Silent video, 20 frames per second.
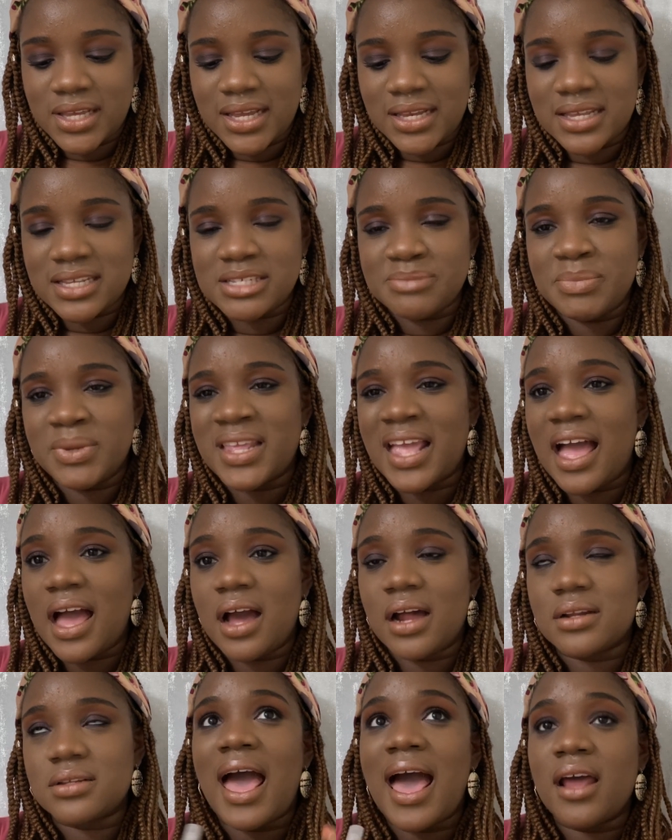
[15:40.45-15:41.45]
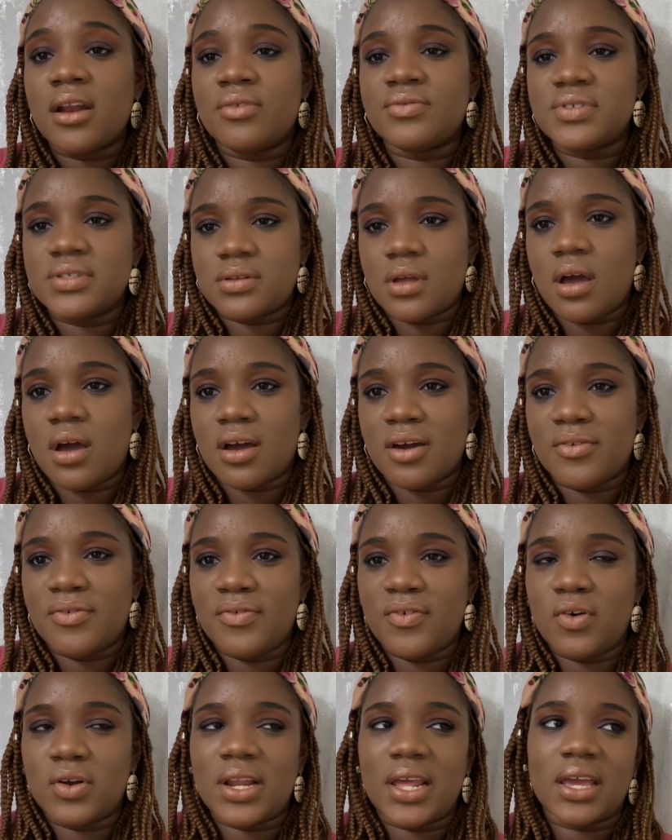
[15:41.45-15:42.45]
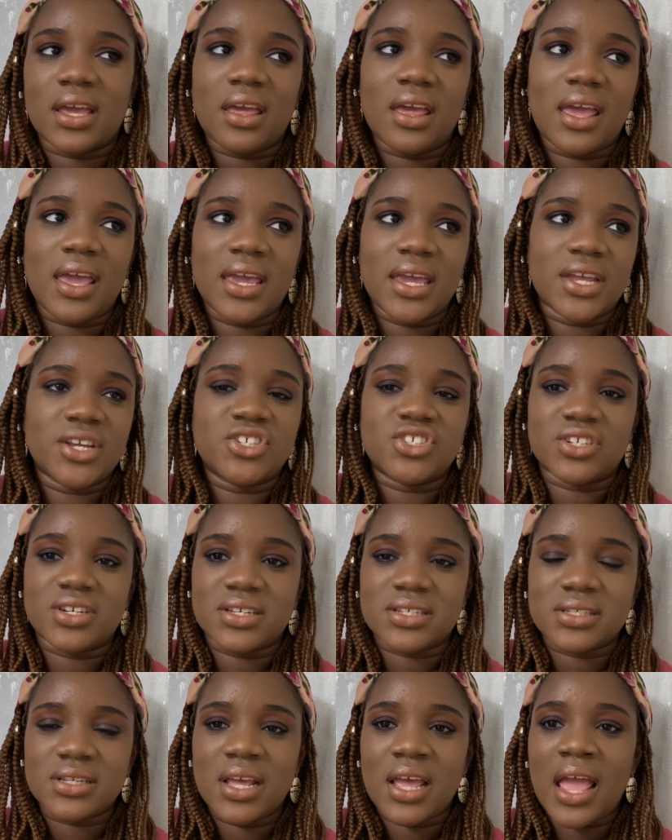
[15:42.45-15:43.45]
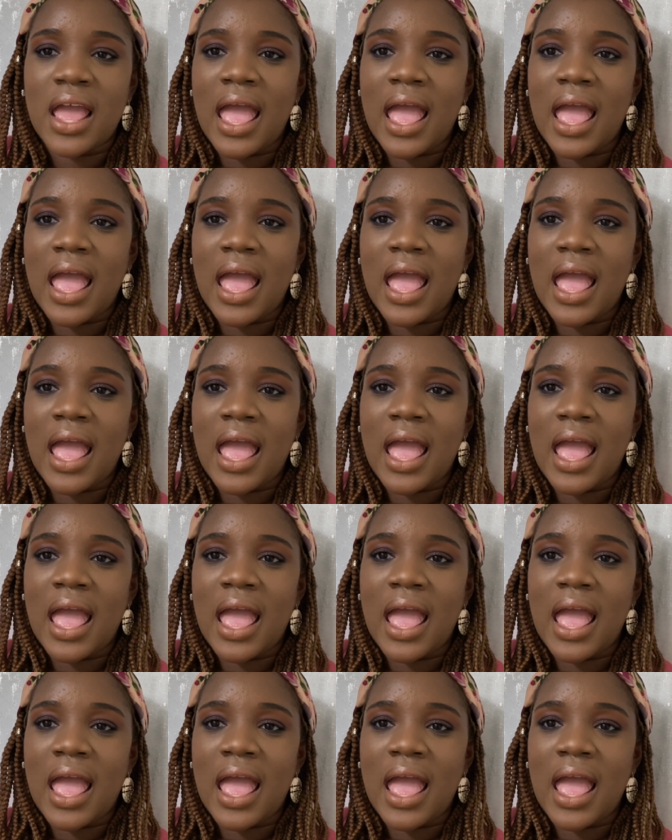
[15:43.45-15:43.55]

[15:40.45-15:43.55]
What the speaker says: and it's been out of stock for like ages.